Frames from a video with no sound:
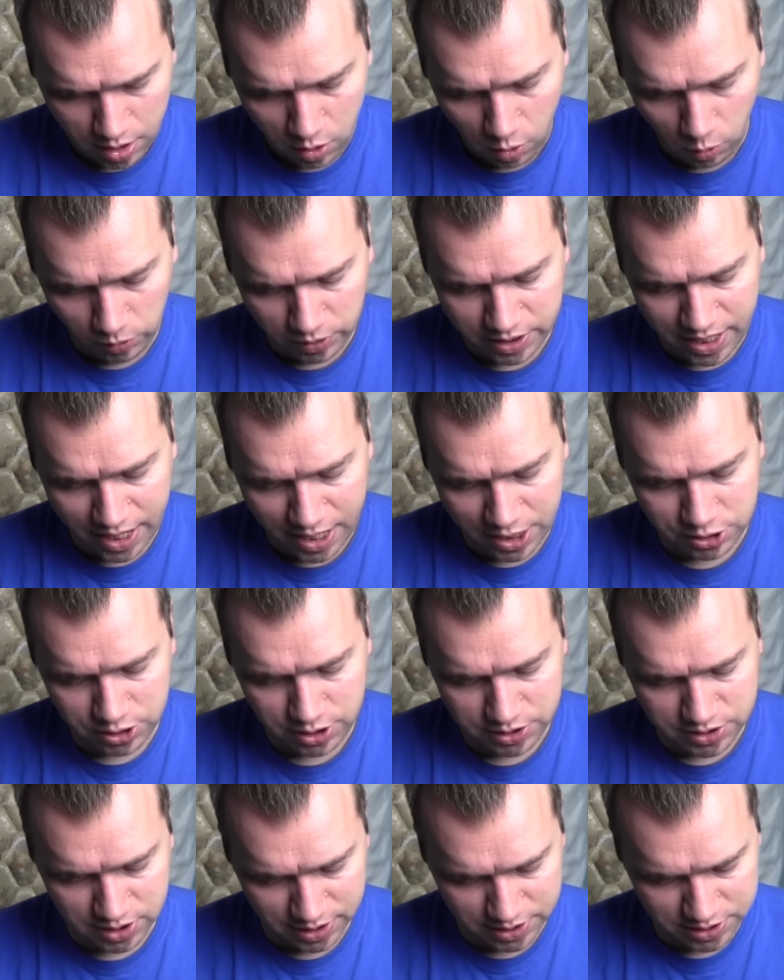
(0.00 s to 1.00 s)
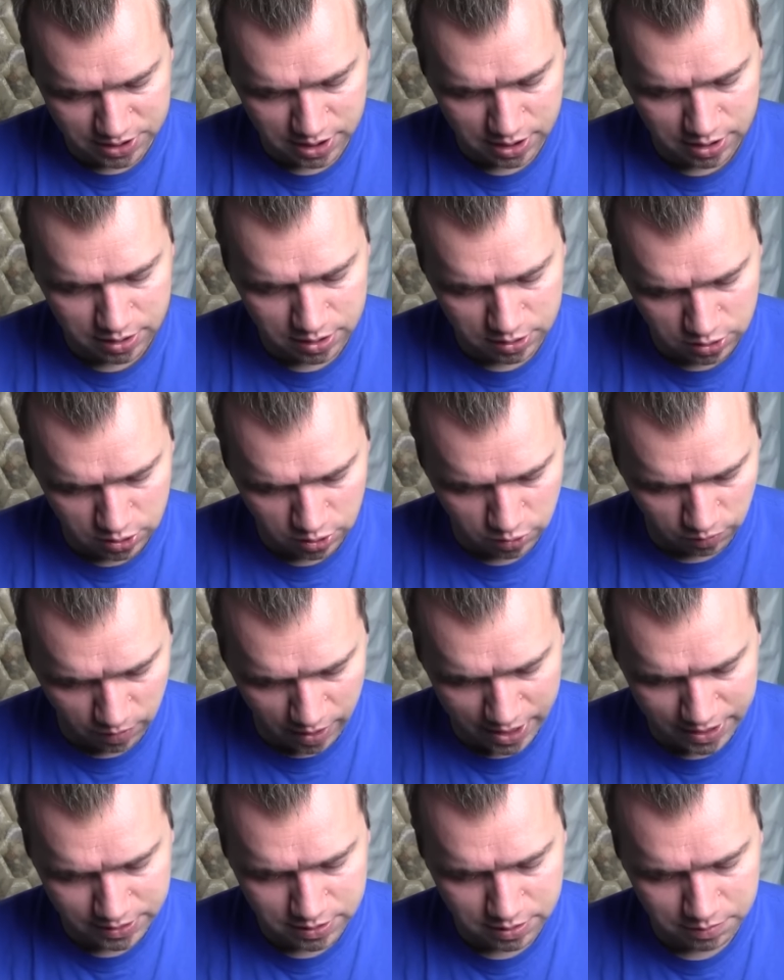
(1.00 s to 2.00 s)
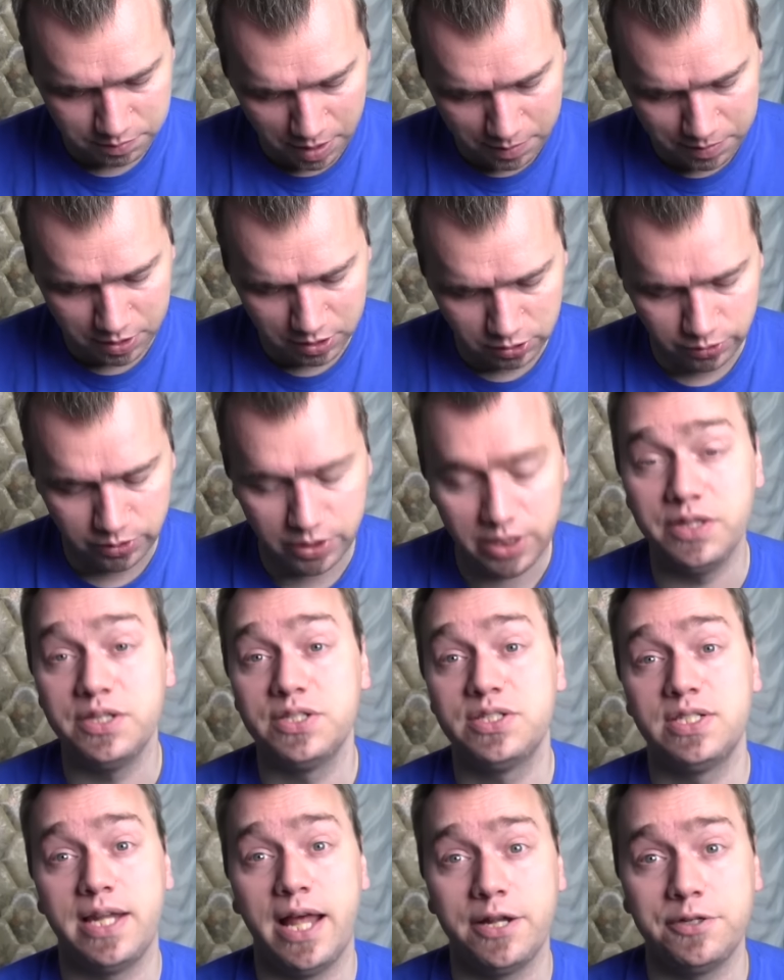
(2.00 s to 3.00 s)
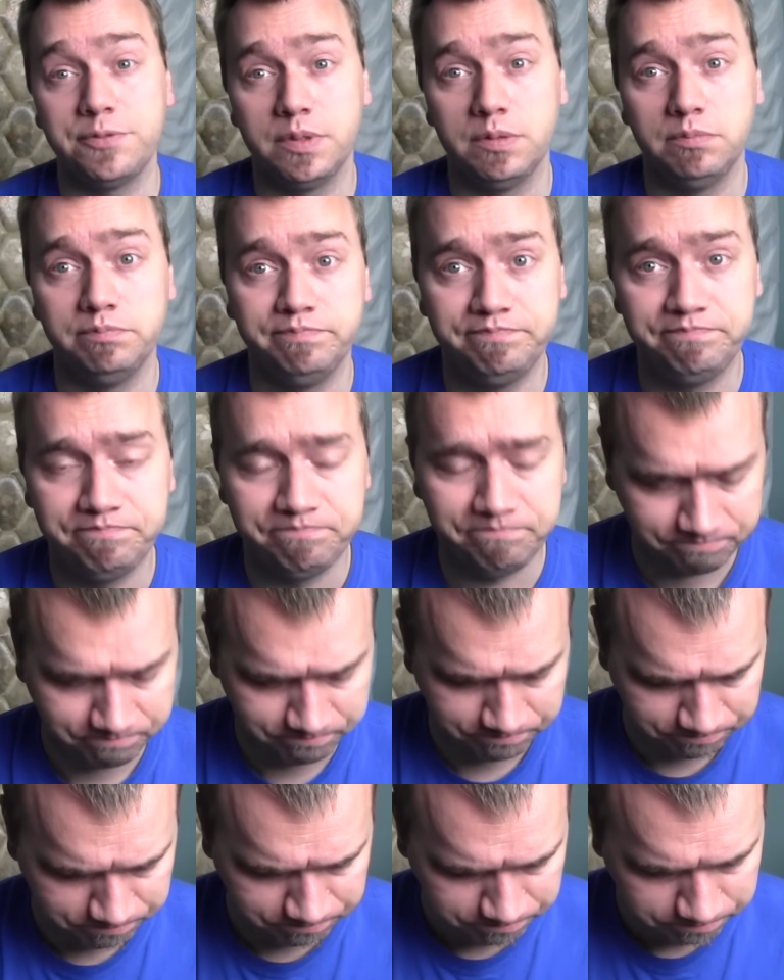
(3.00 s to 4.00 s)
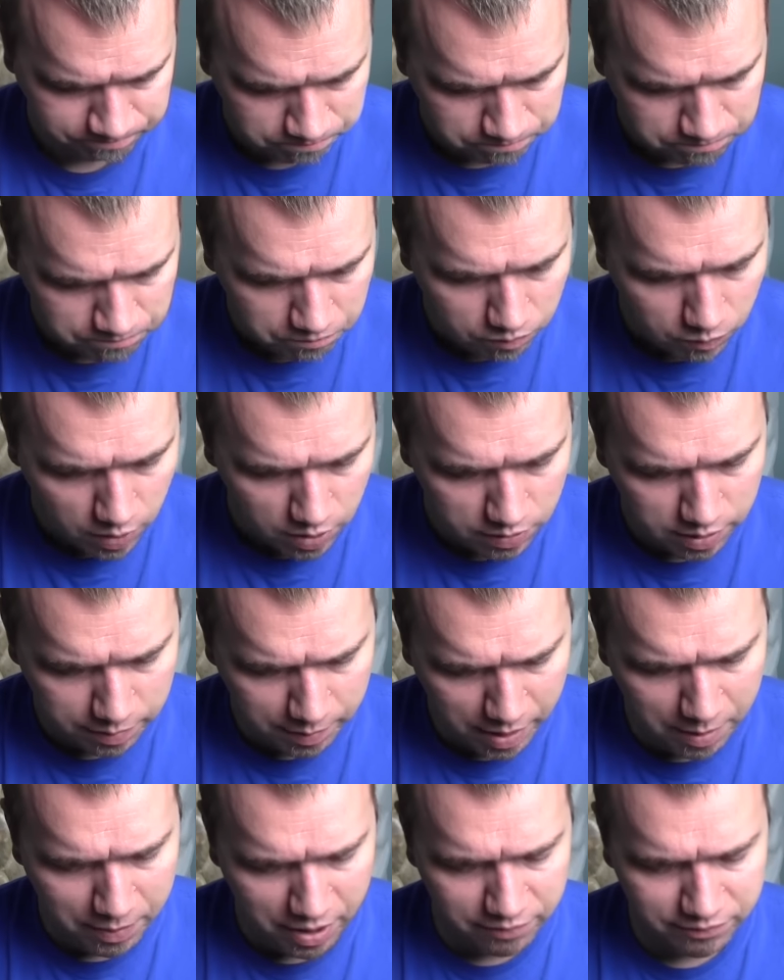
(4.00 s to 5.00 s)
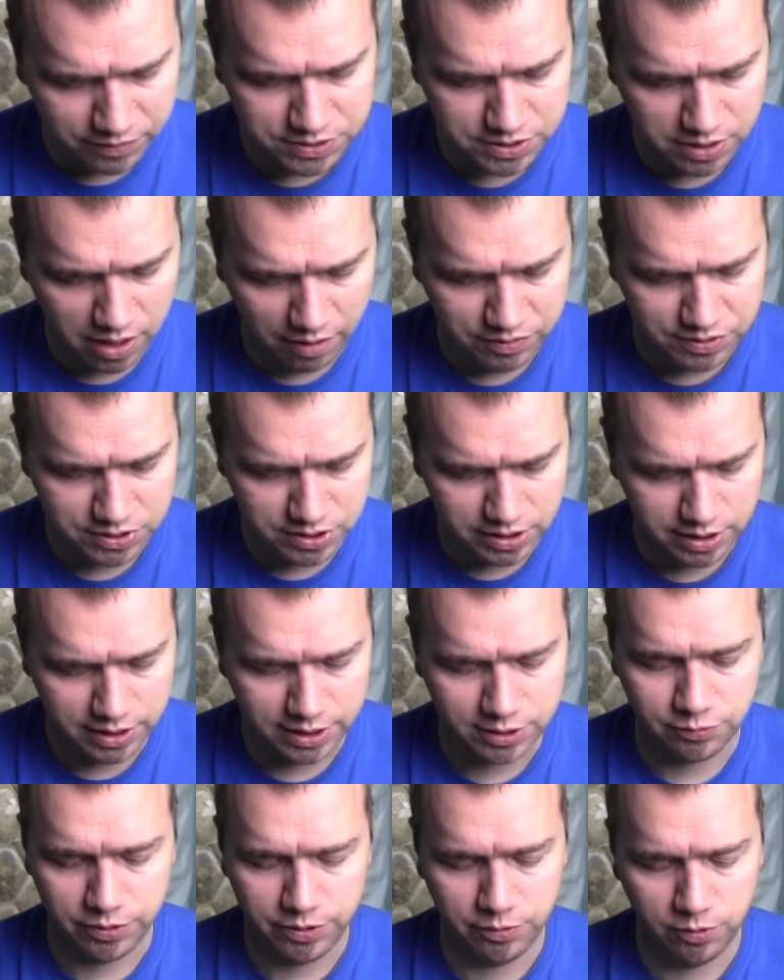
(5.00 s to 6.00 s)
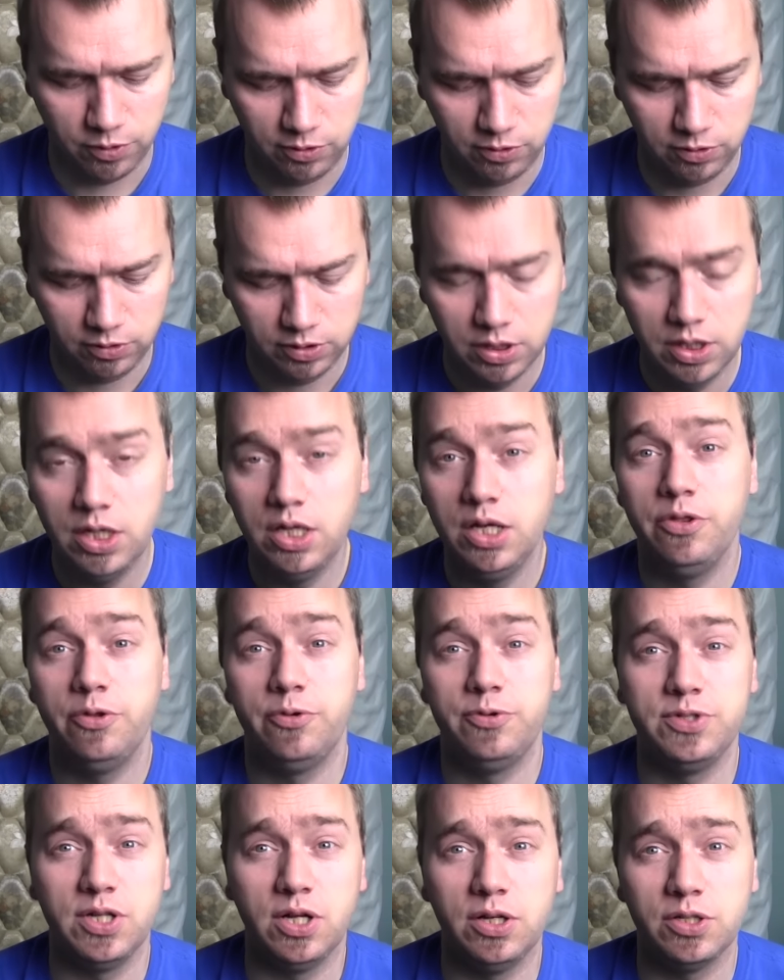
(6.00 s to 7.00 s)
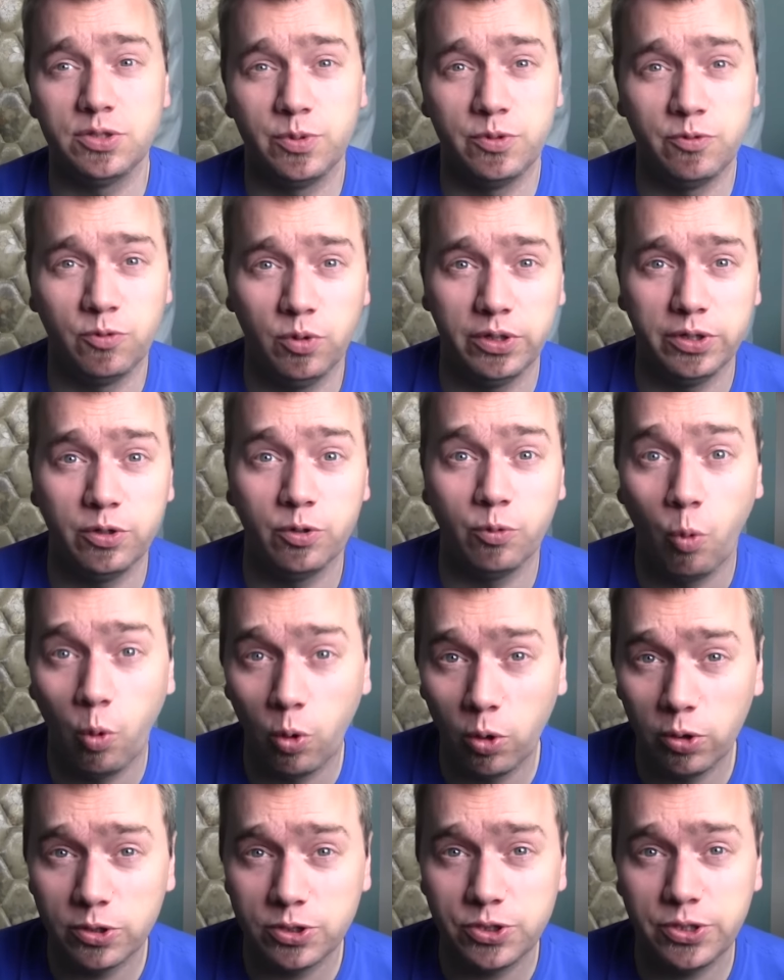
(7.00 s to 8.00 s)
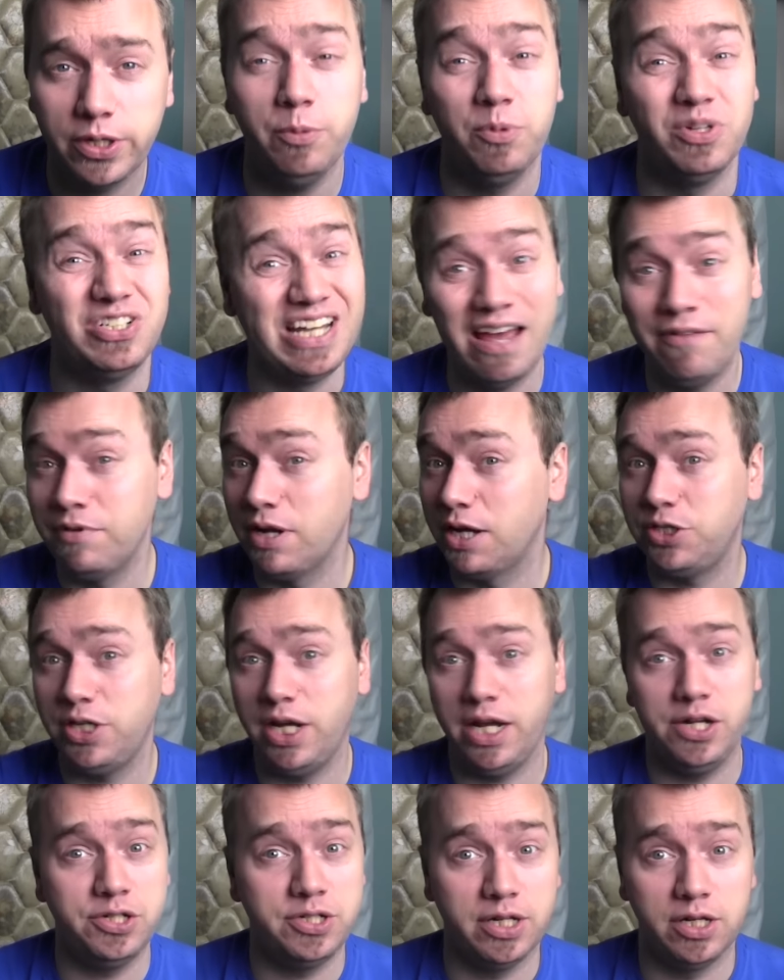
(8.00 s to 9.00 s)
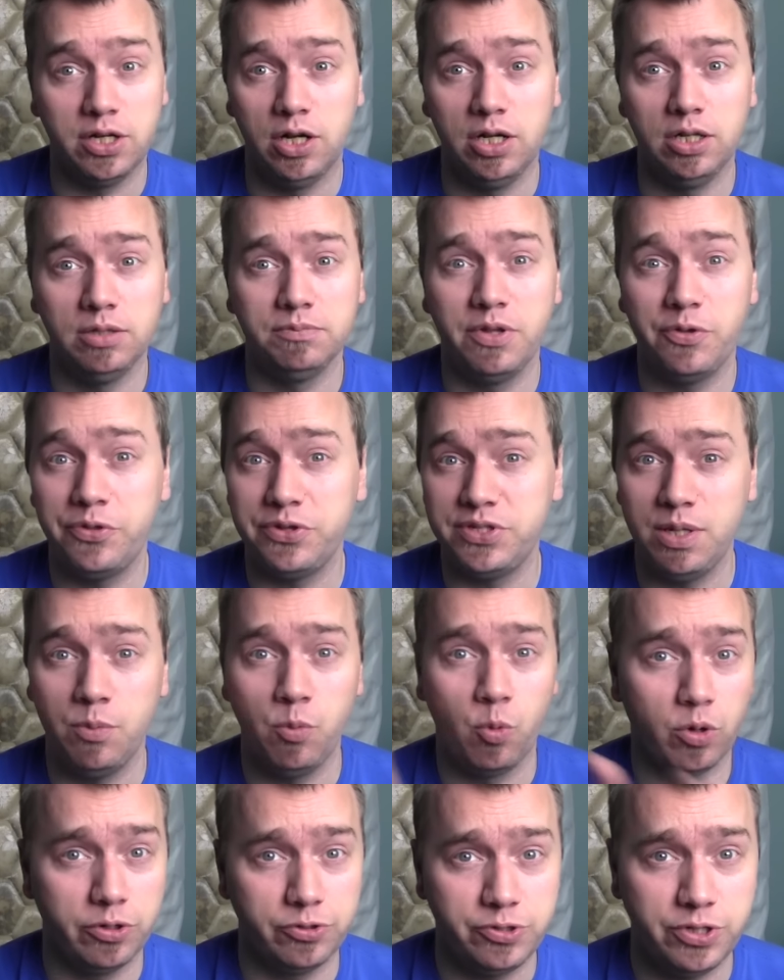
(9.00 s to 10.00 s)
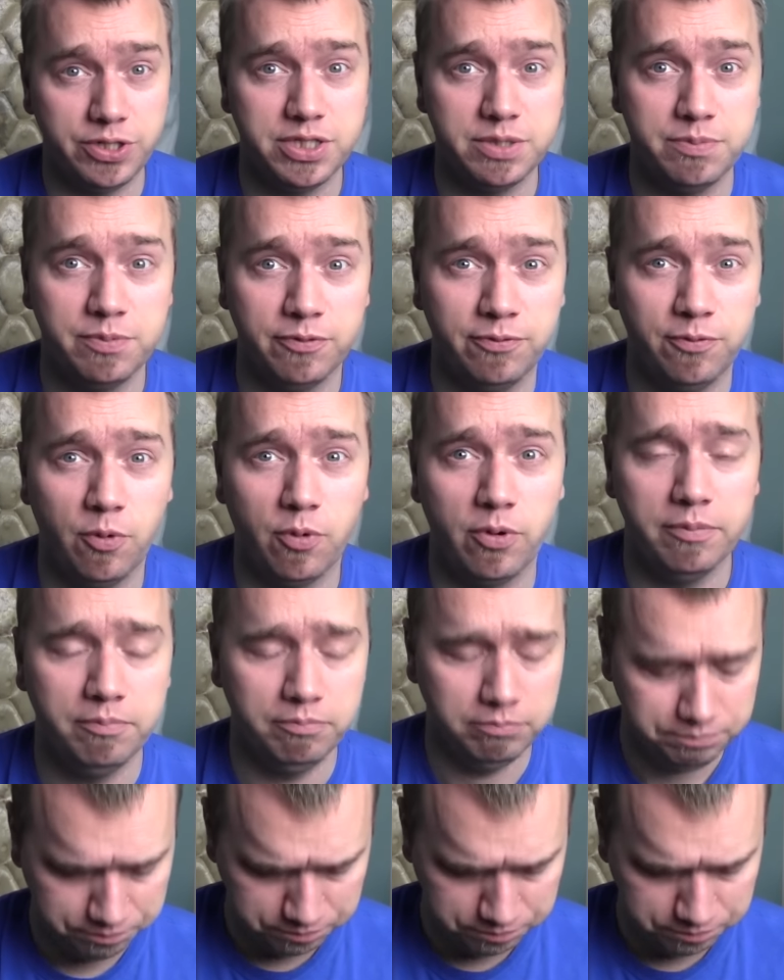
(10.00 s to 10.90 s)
Only data sheets listed to the right may be included in this detachment. Command benefits, obviously, you get to reroll the result when rolling your warlord trait, which have not changed at all. They're the same warlord traits as before.